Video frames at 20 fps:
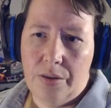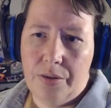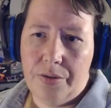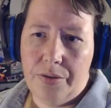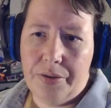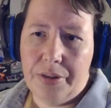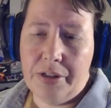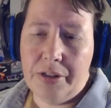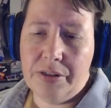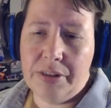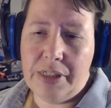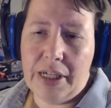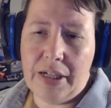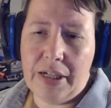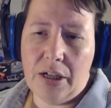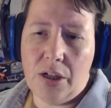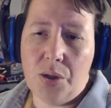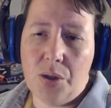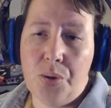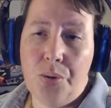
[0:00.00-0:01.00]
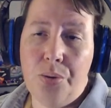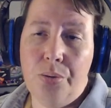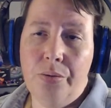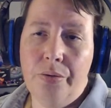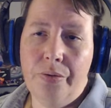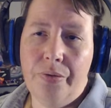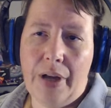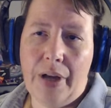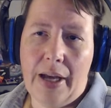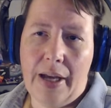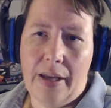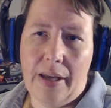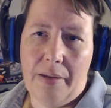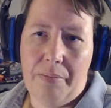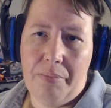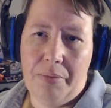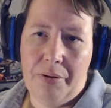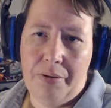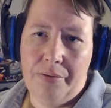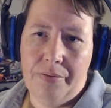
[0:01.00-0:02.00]
there's like cool
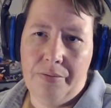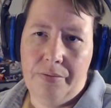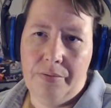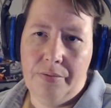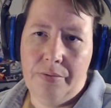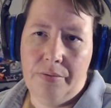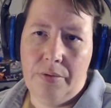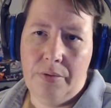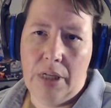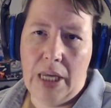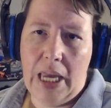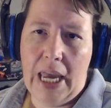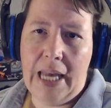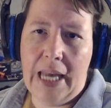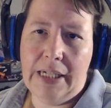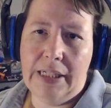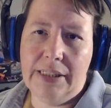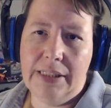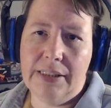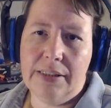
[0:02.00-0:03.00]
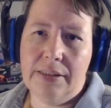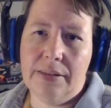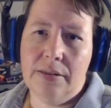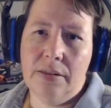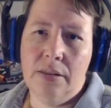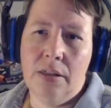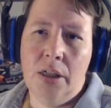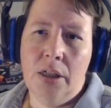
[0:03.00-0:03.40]
vibe and it's